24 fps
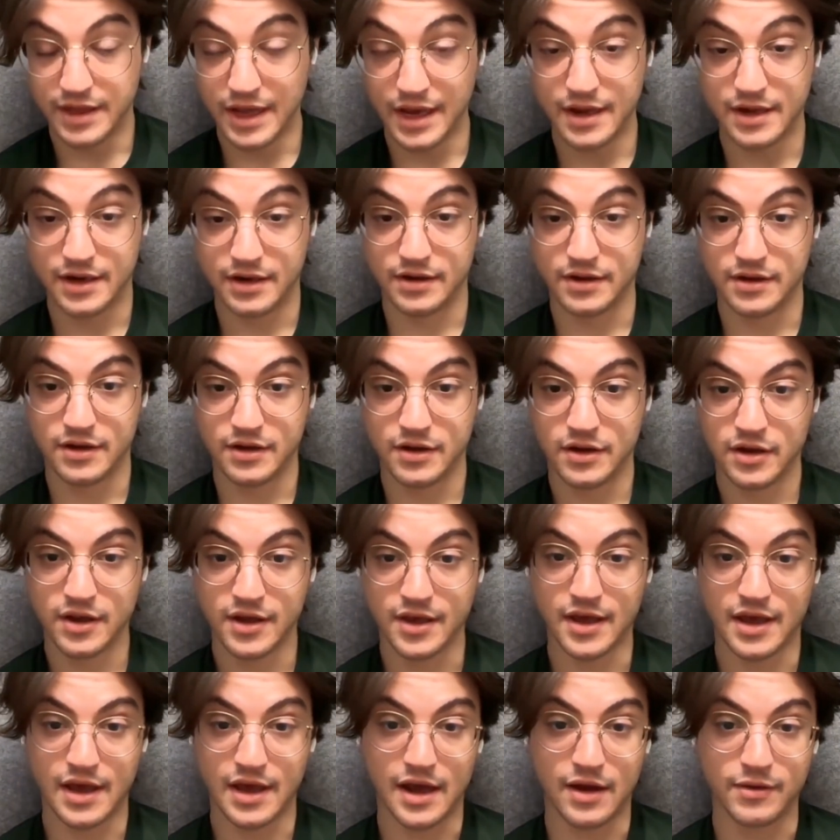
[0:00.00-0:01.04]
Then,
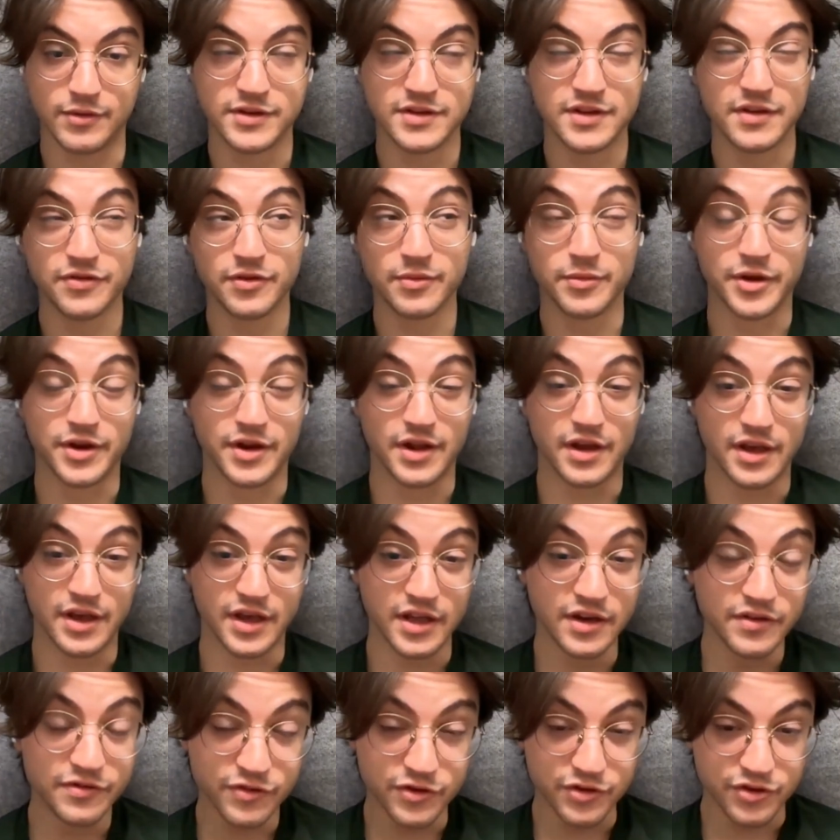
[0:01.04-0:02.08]
I would say from an
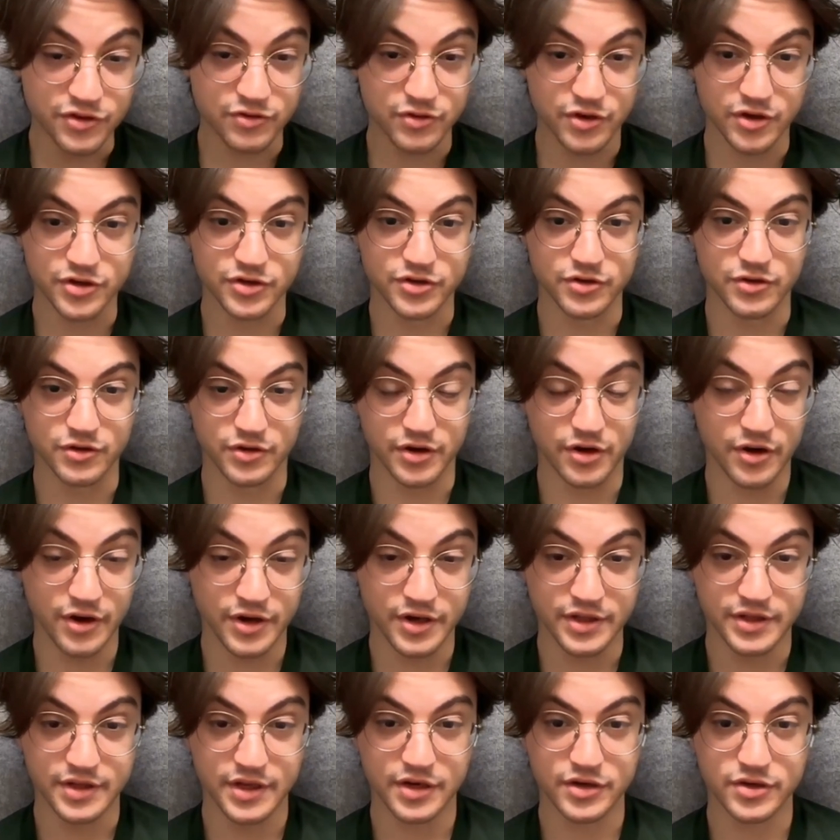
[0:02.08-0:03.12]
infrastructure or an
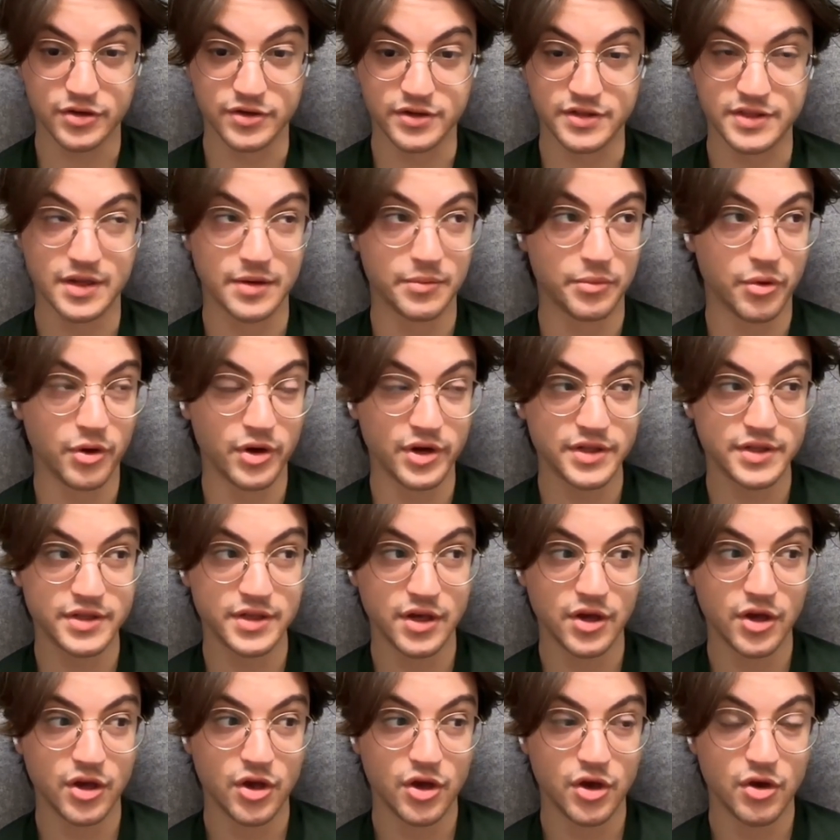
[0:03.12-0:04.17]
architecture
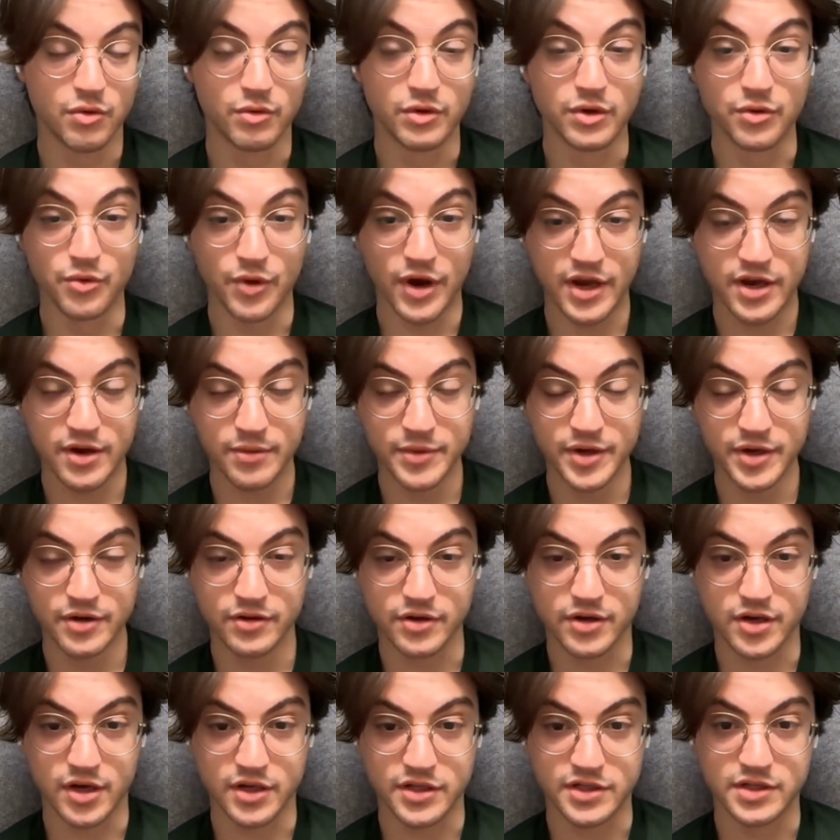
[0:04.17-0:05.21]
standpoint, we
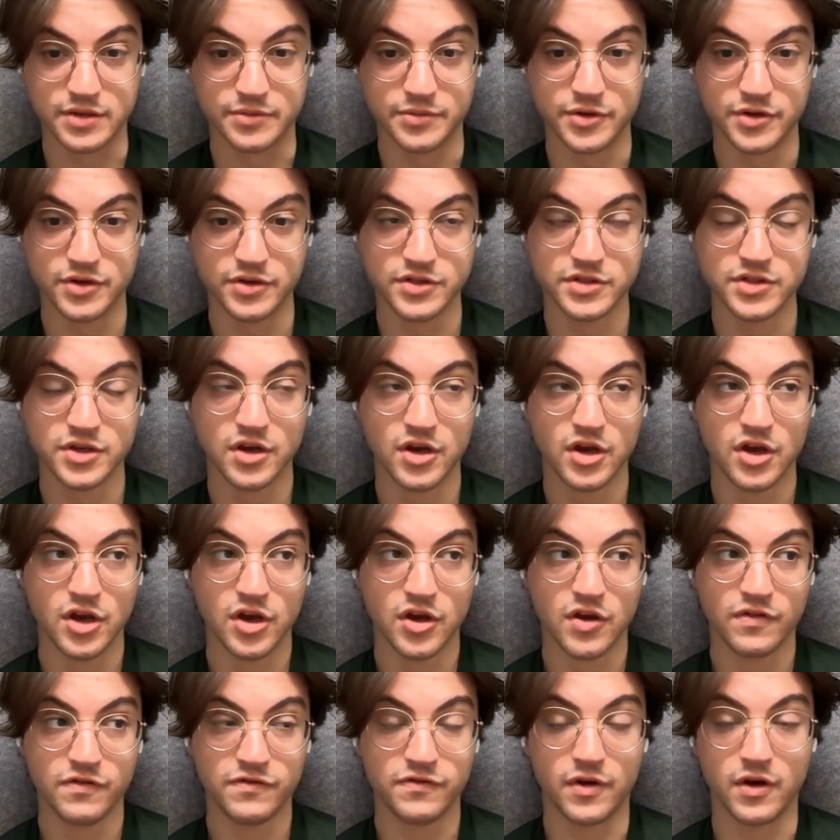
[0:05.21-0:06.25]
recommend our customers
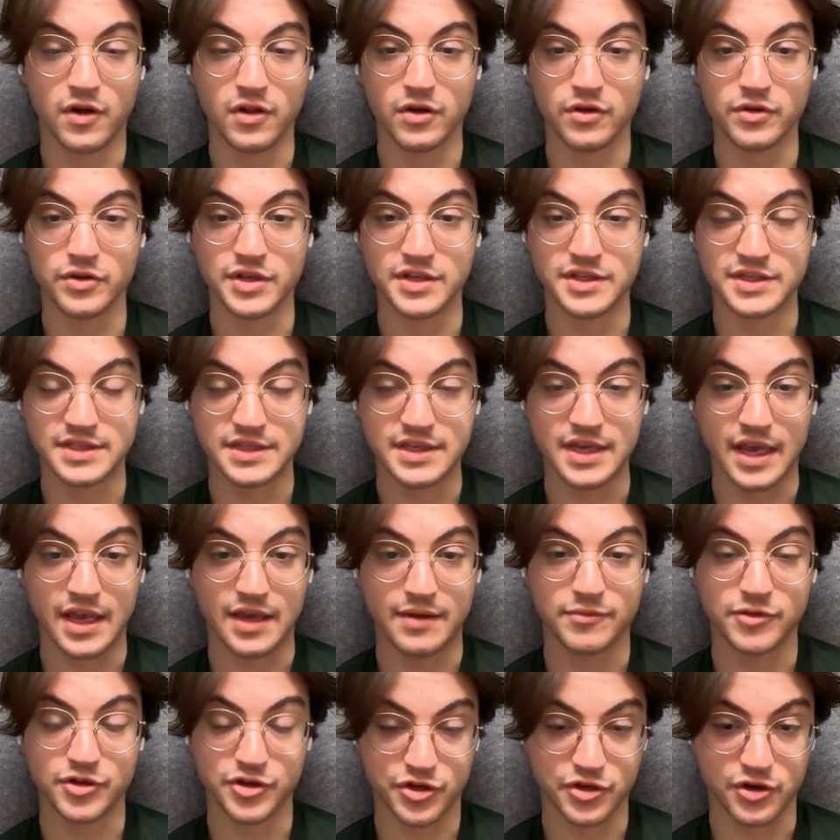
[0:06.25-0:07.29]
follow the
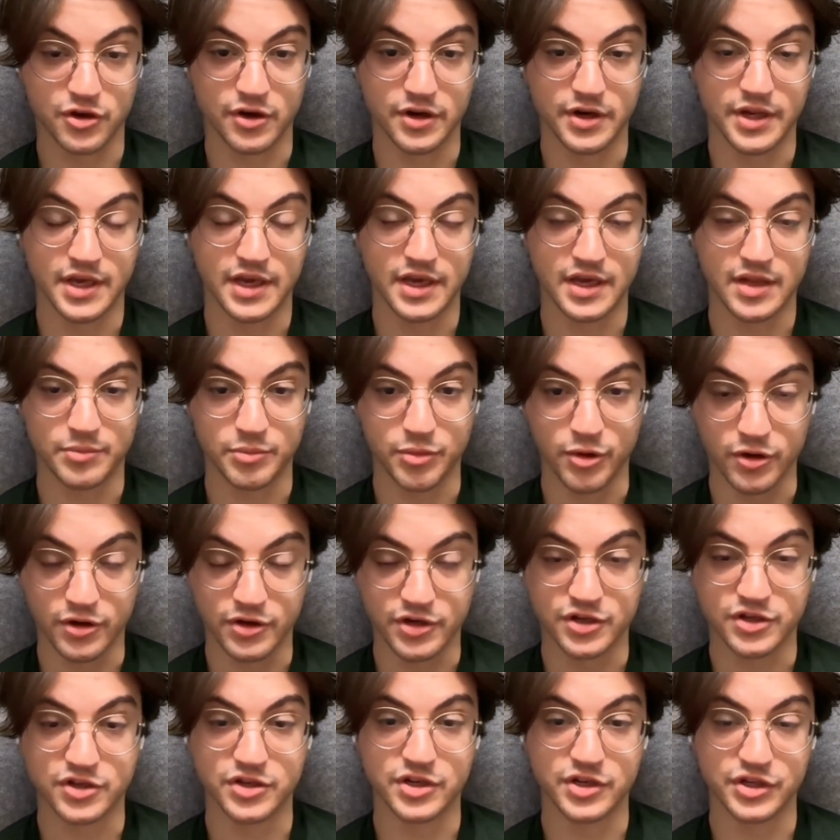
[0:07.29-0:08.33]
same sharding and
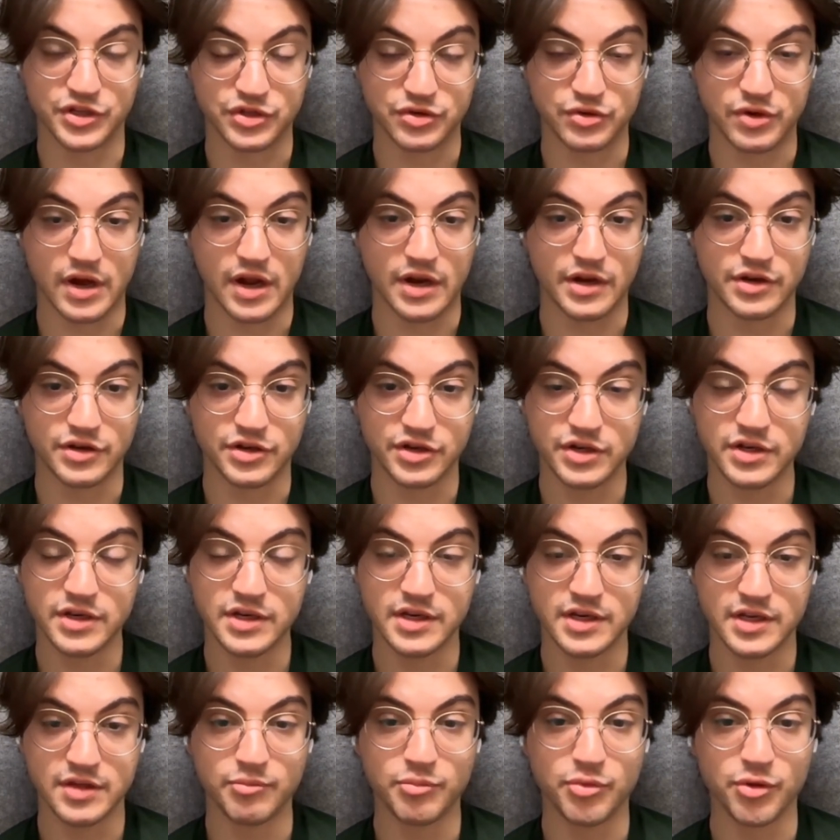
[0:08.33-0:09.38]
partitioning
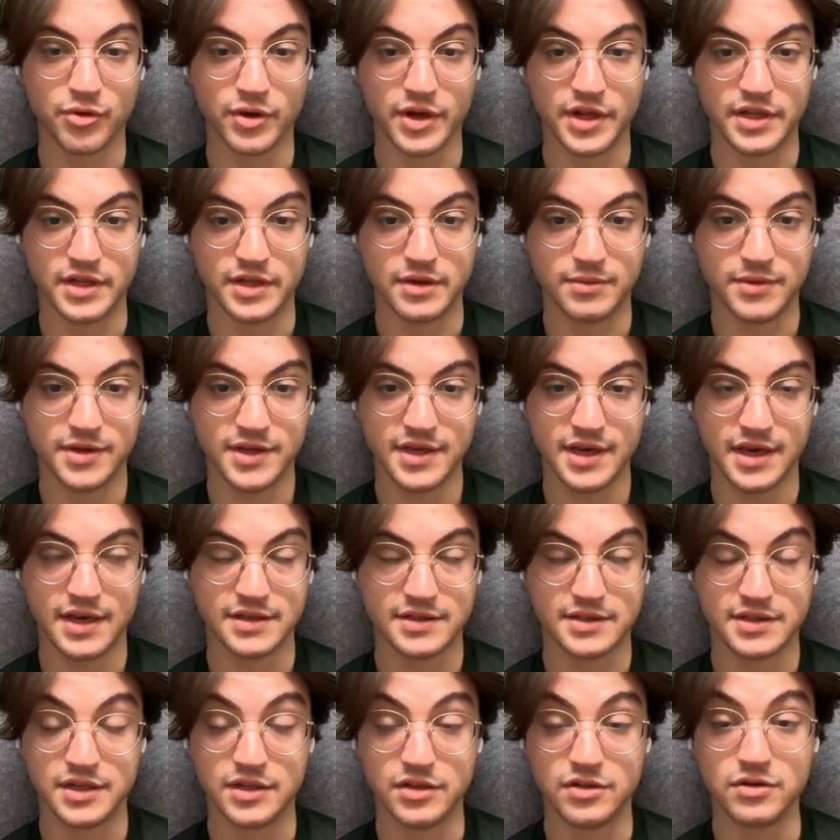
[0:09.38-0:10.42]
strategy in ParadeDB
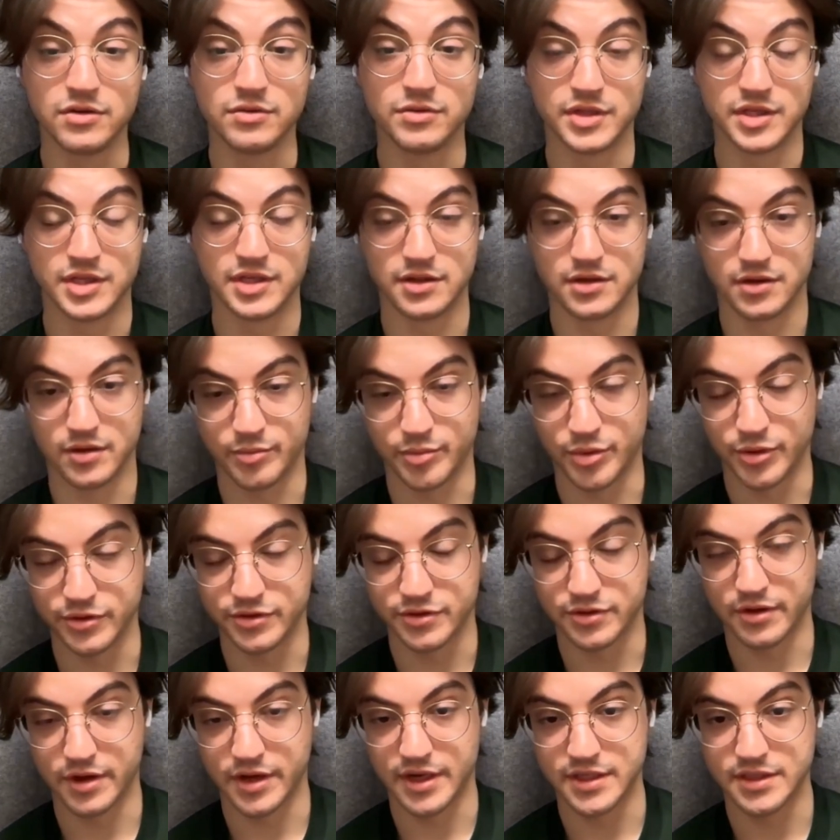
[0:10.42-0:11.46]
as they do within their
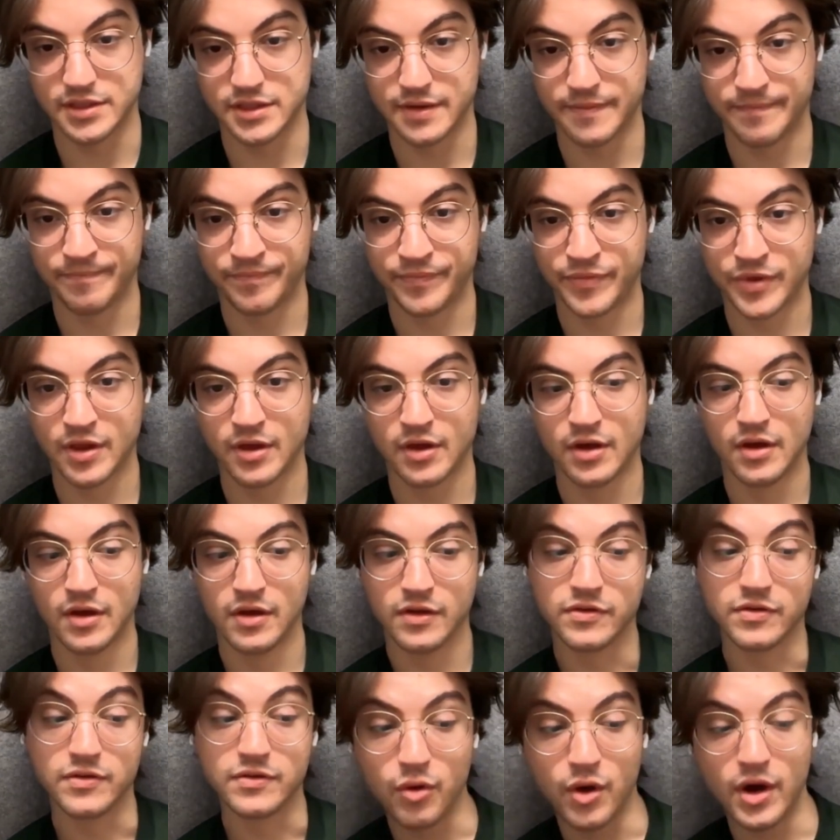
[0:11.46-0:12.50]
Postgres.
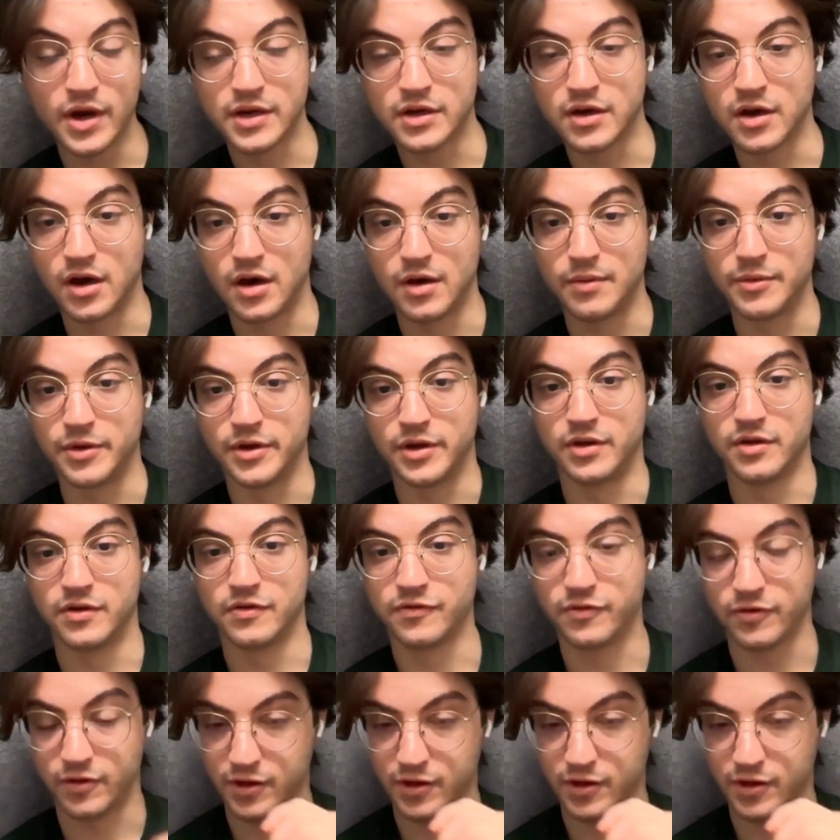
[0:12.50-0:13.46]
It's quite common